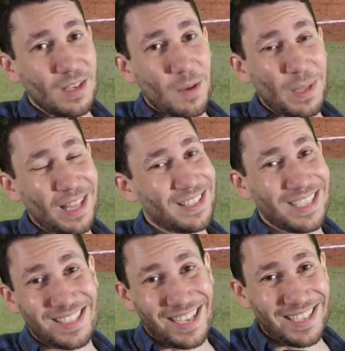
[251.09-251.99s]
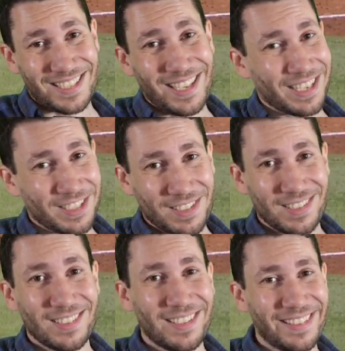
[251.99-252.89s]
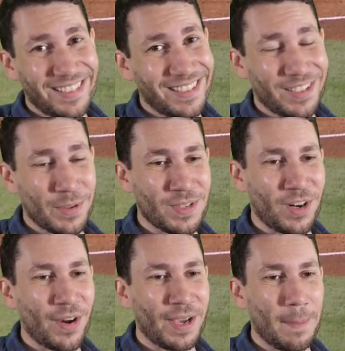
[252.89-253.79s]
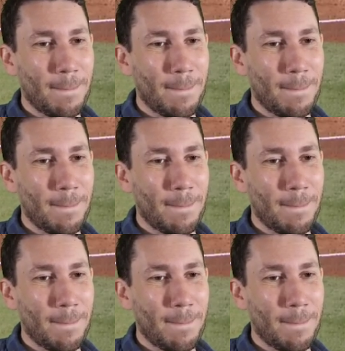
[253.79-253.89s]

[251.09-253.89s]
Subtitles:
But that's 96. You throw us hard. All right.